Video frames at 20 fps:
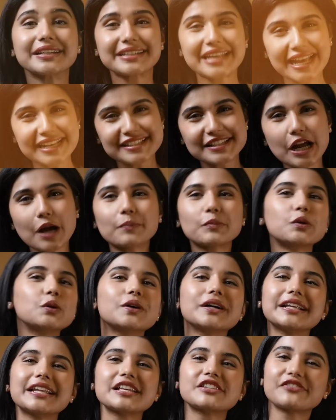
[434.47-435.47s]
Next up,
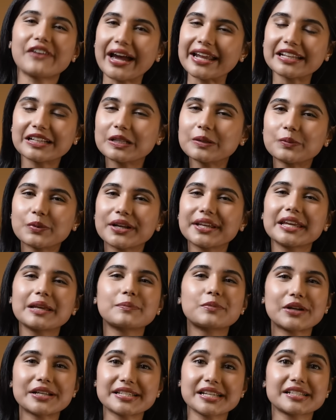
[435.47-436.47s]
Google is finally bringing
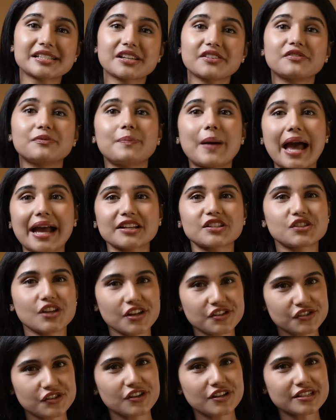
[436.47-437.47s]
predictive back
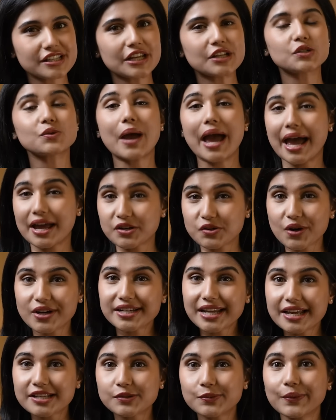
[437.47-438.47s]
gestures into Android
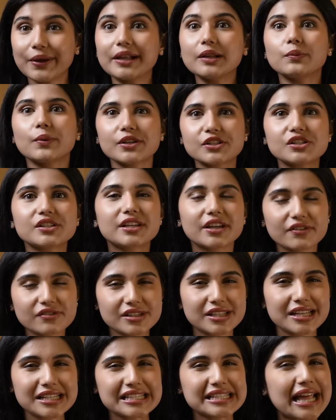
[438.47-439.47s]
as well, which gives
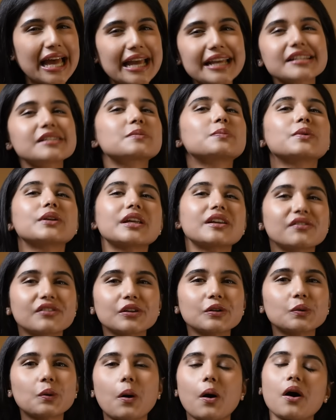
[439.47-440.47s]
this nice
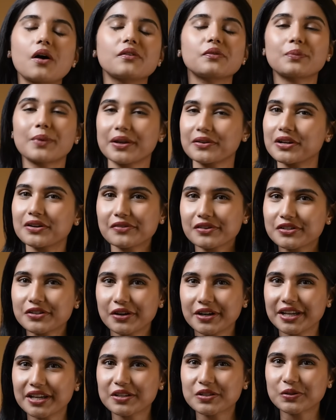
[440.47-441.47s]
preview of where you're
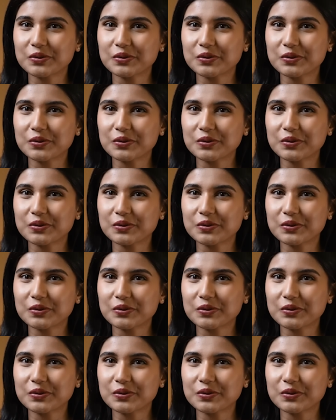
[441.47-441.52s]
returning